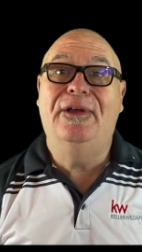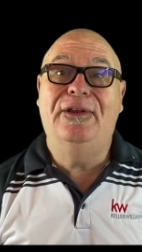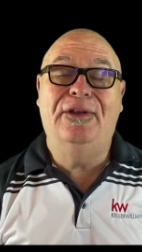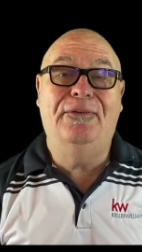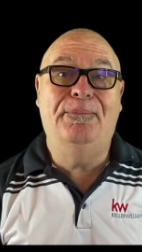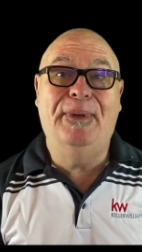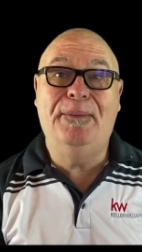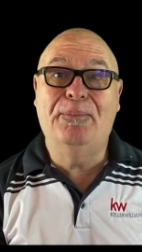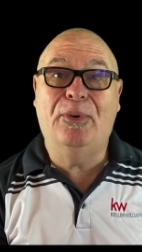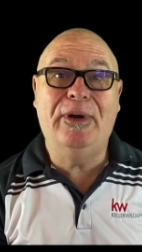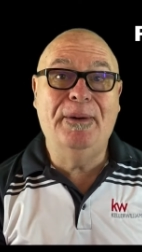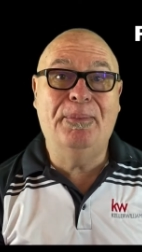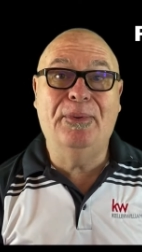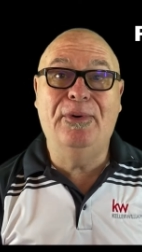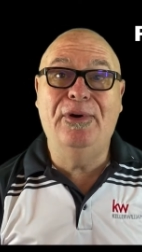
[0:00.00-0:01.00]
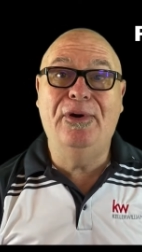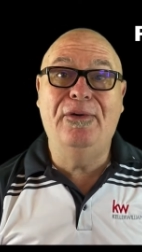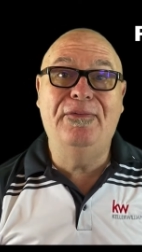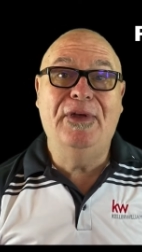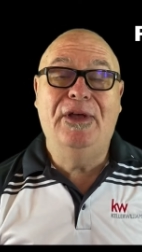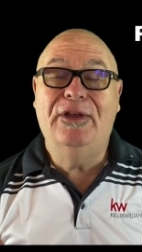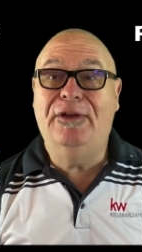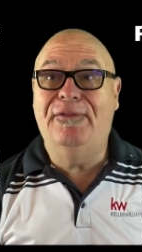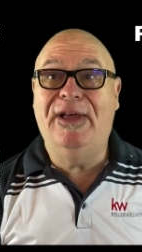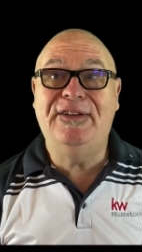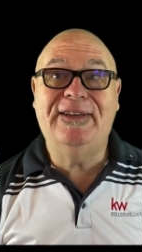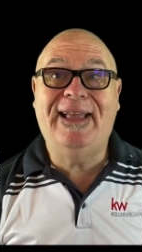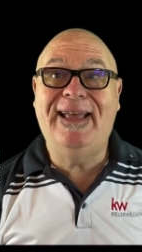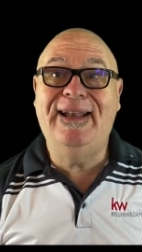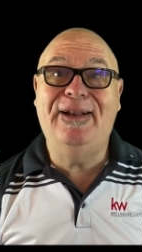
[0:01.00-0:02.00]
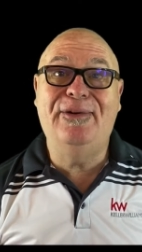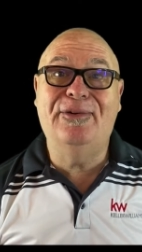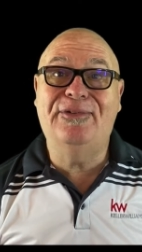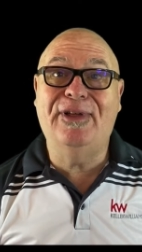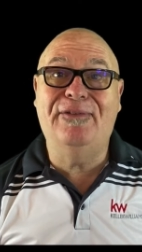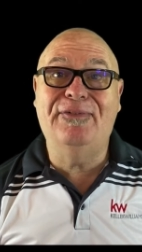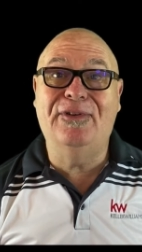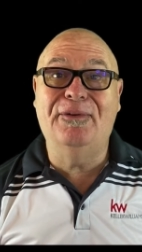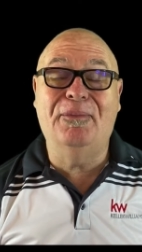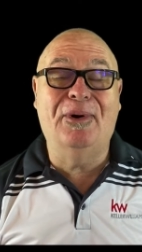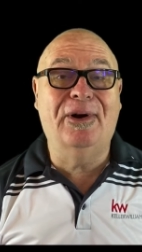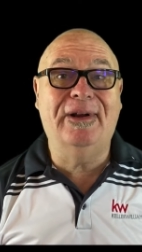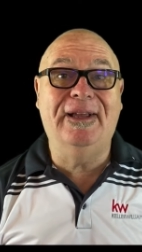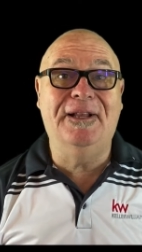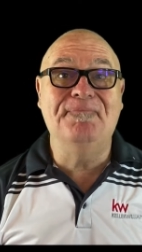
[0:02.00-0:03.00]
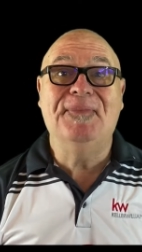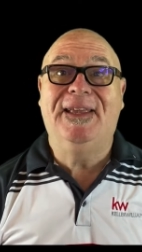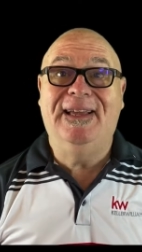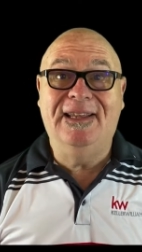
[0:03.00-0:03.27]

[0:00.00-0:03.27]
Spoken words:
you've been pre-approved, you've educated yourself on the market,